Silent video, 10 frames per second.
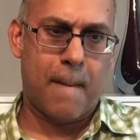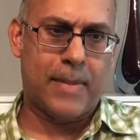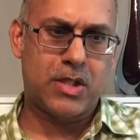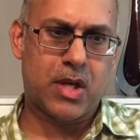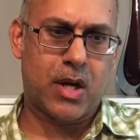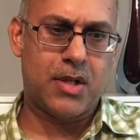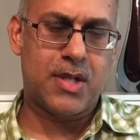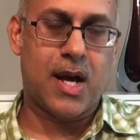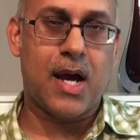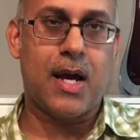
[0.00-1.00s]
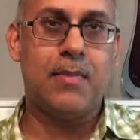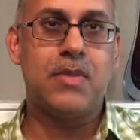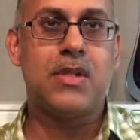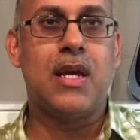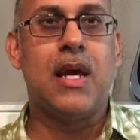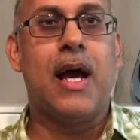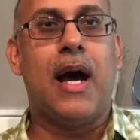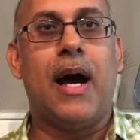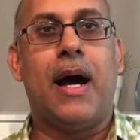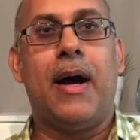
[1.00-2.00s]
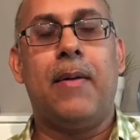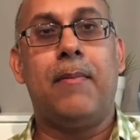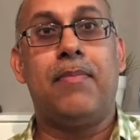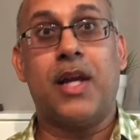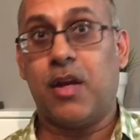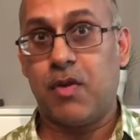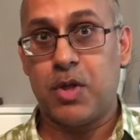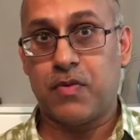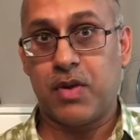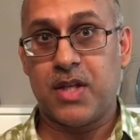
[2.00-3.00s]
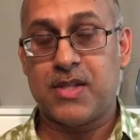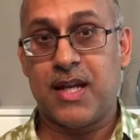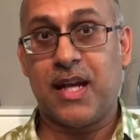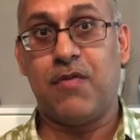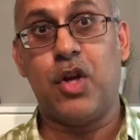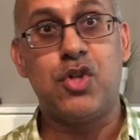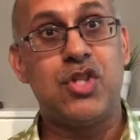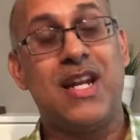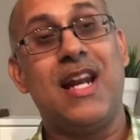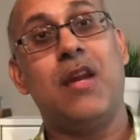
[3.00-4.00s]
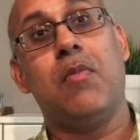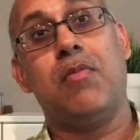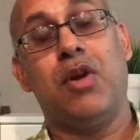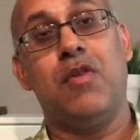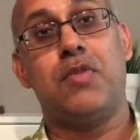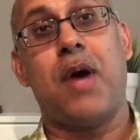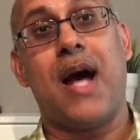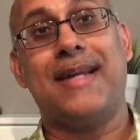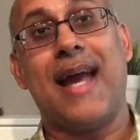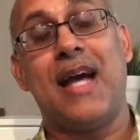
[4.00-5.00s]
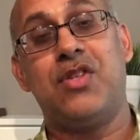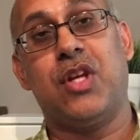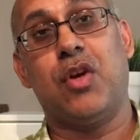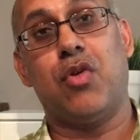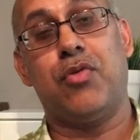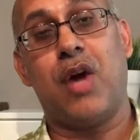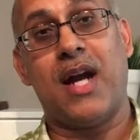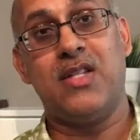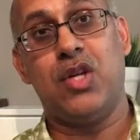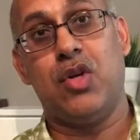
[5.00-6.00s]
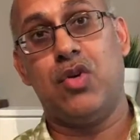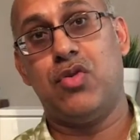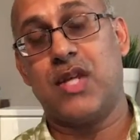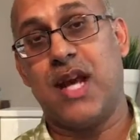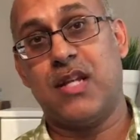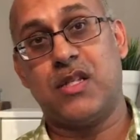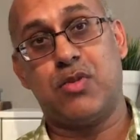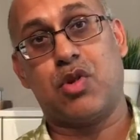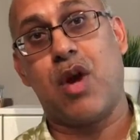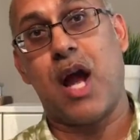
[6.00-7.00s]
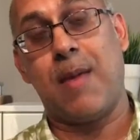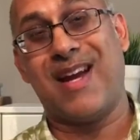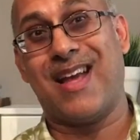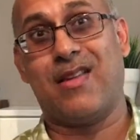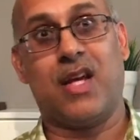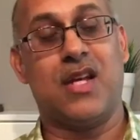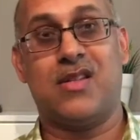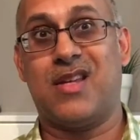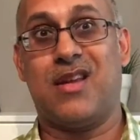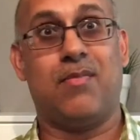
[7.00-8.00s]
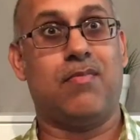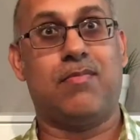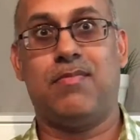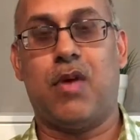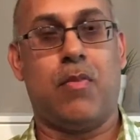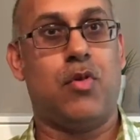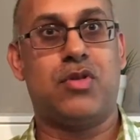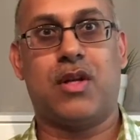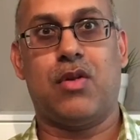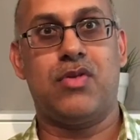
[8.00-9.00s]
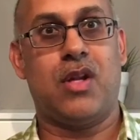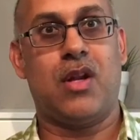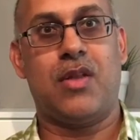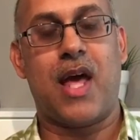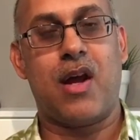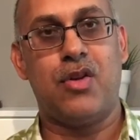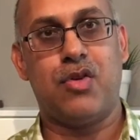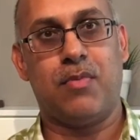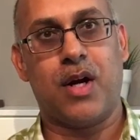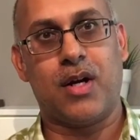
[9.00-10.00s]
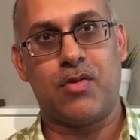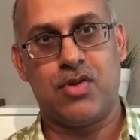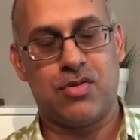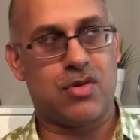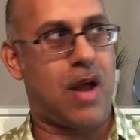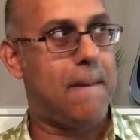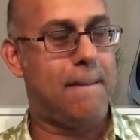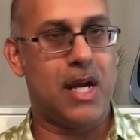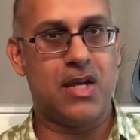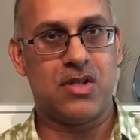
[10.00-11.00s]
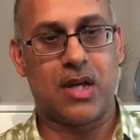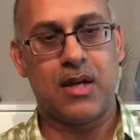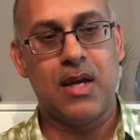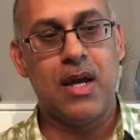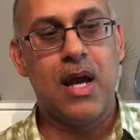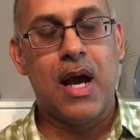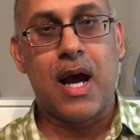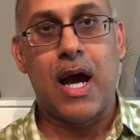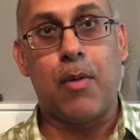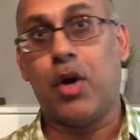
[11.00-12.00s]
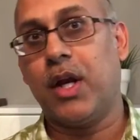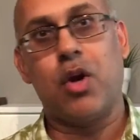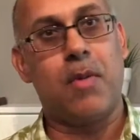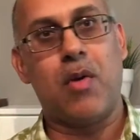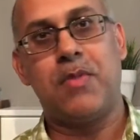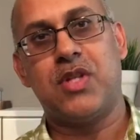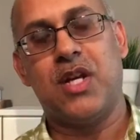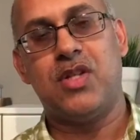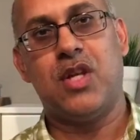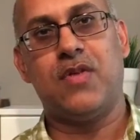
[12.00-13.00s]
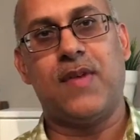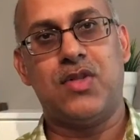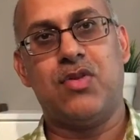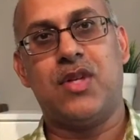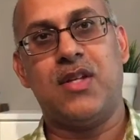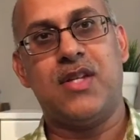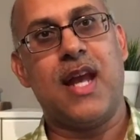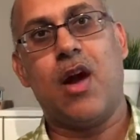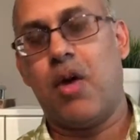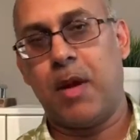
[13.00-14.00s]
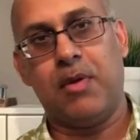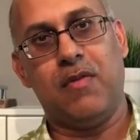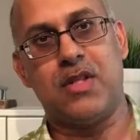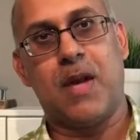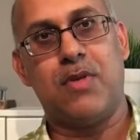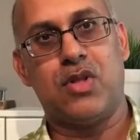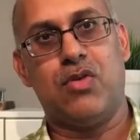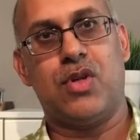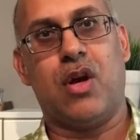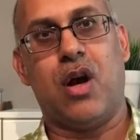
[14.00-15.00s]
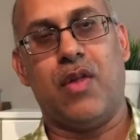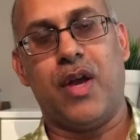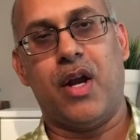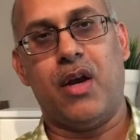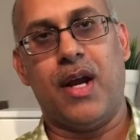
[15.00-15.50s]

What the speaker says: bizarre times. Thank you very much for listening. If you're interested in any of my previous podcasts, you can go through iTunes and subscribe. Like I said, I'm almost closing in on that 100 mark, which is amazing. Or you can go to my website, sageinvestors.ca. All my previous episodes are all there,